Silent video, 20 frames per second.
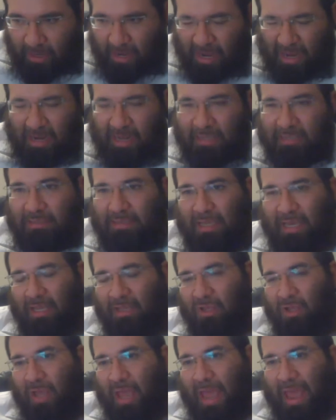And I
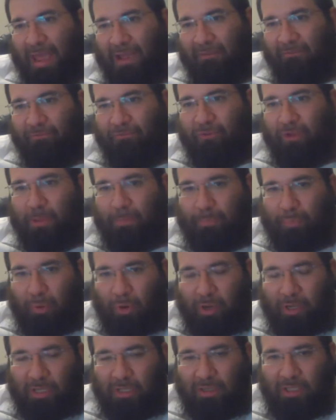said, every
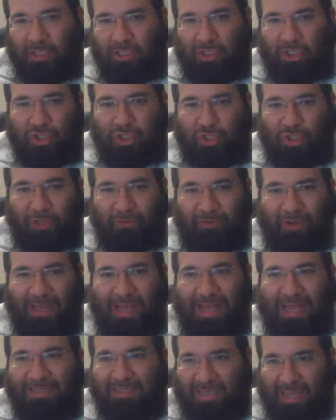boy in this yeshiva
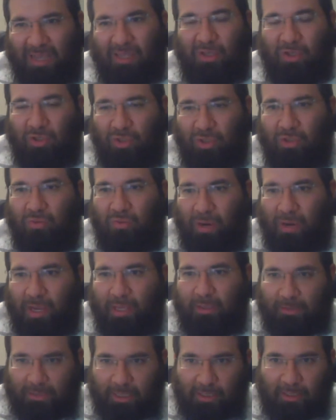has got you, right?
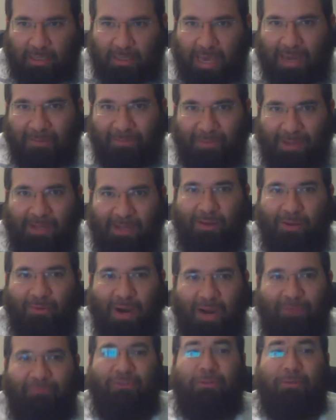You said you got to mean it,
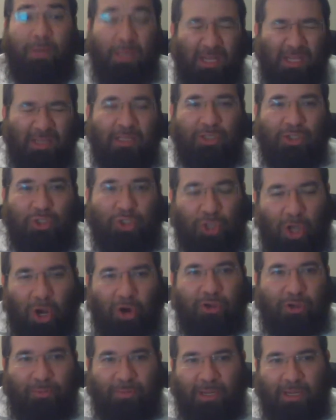right? If you mean it, then show
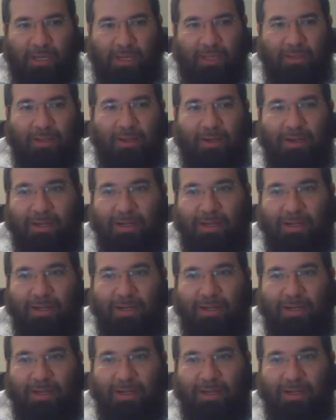you mean it.